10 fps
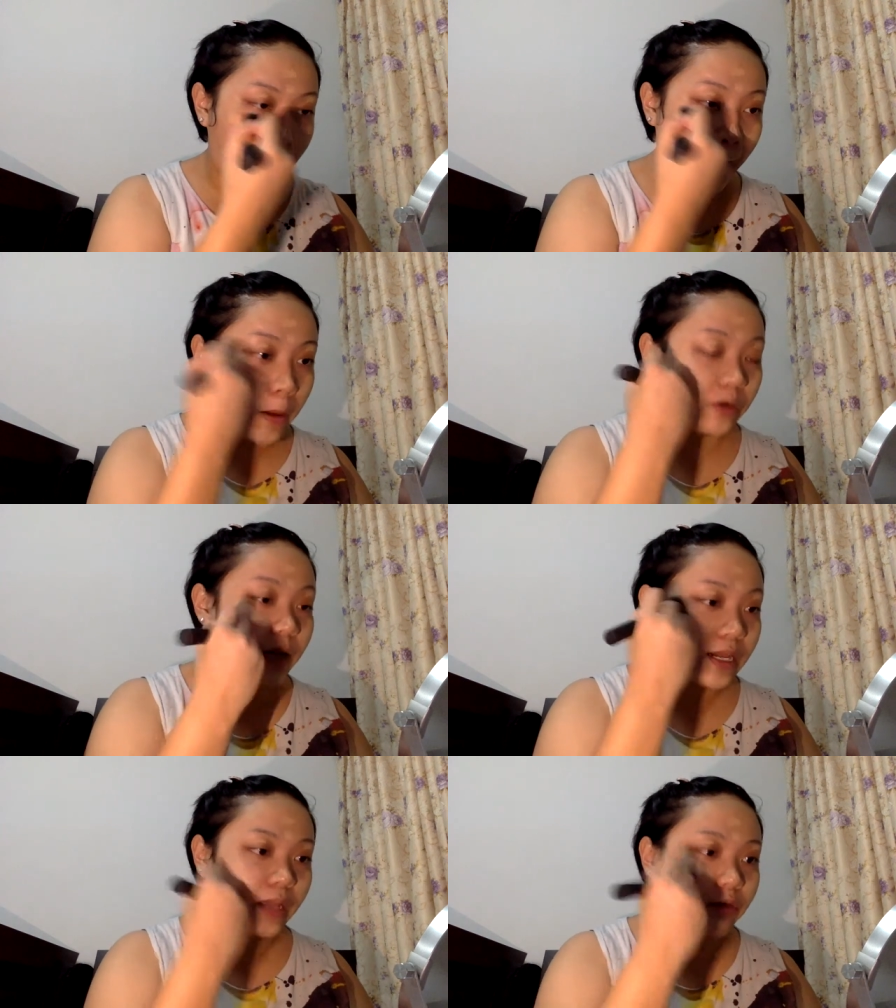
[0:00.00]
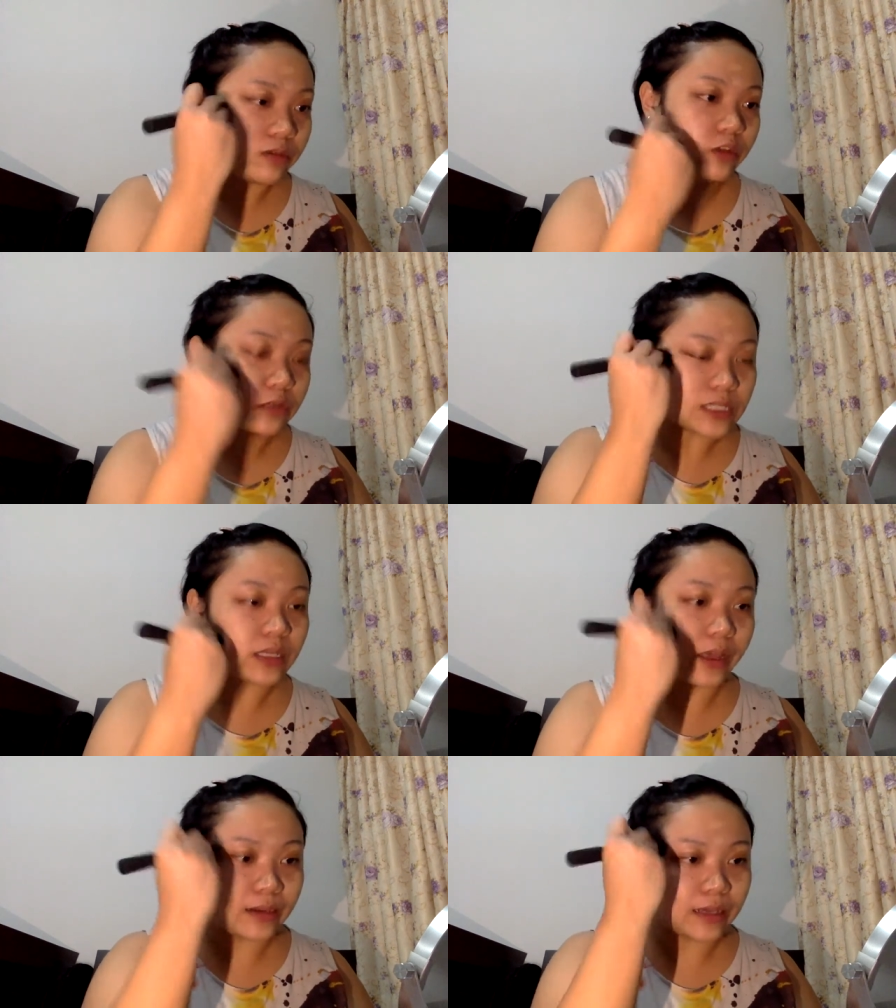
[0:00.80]
I really like New
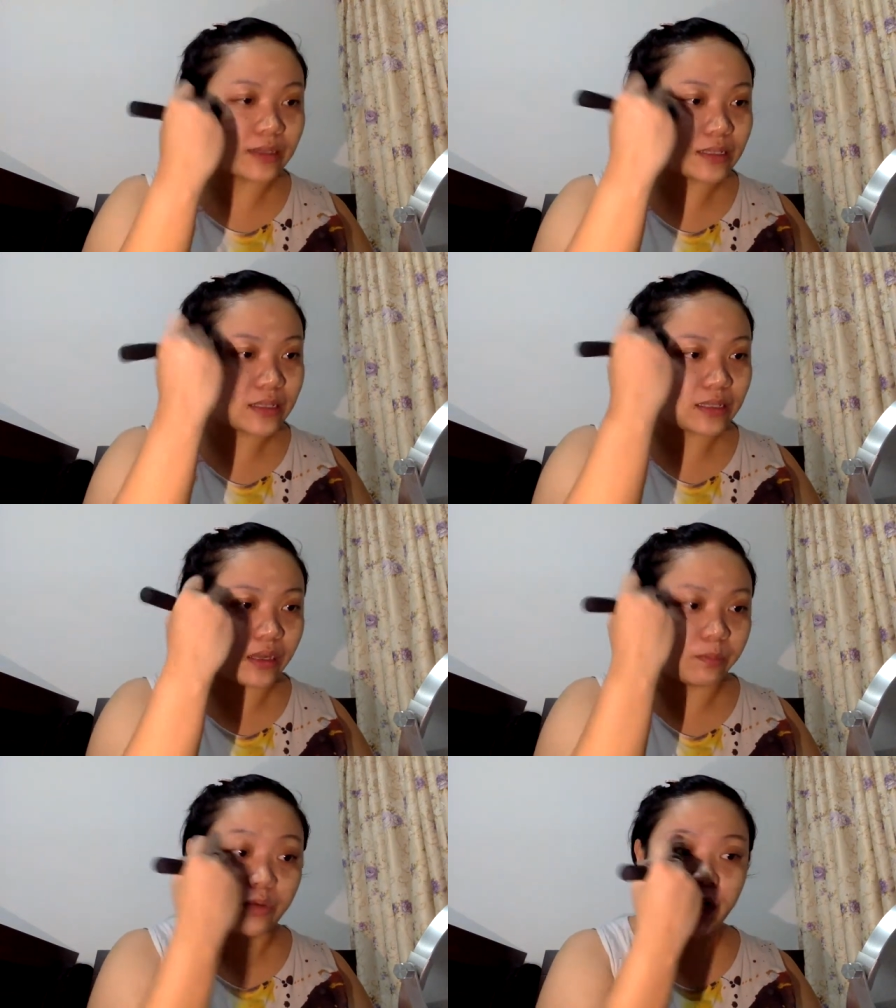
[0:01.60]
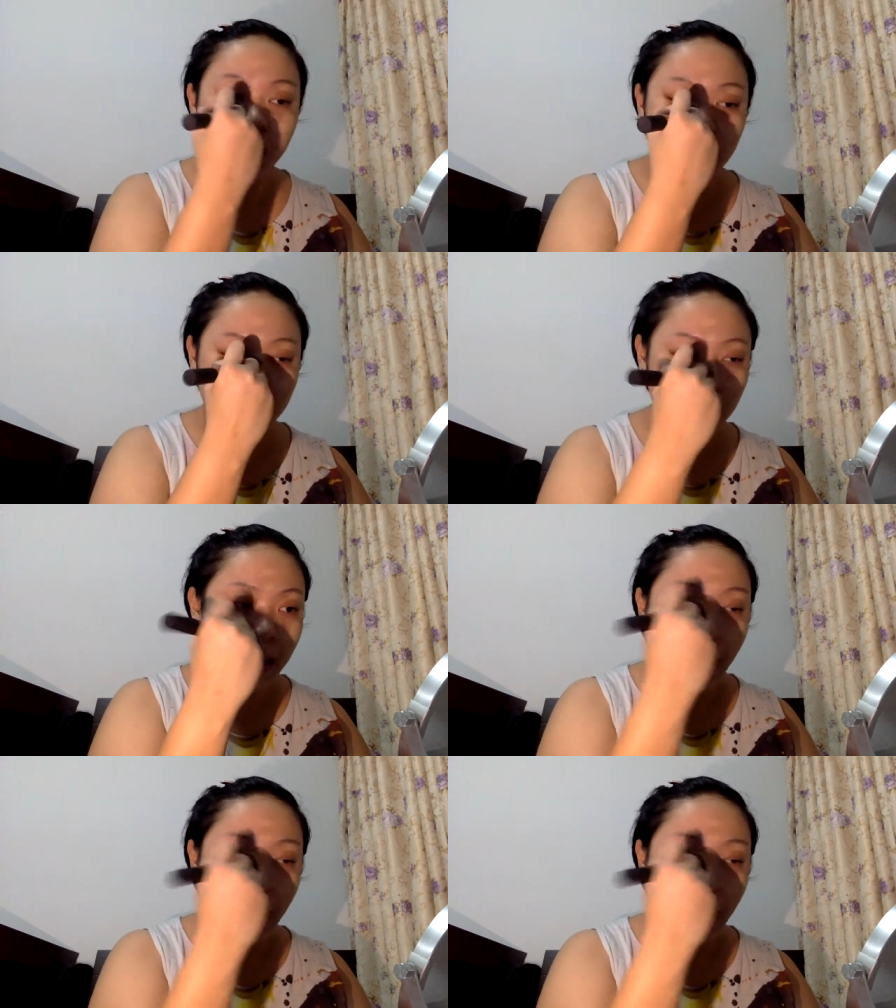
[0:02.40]
Techniques brushes.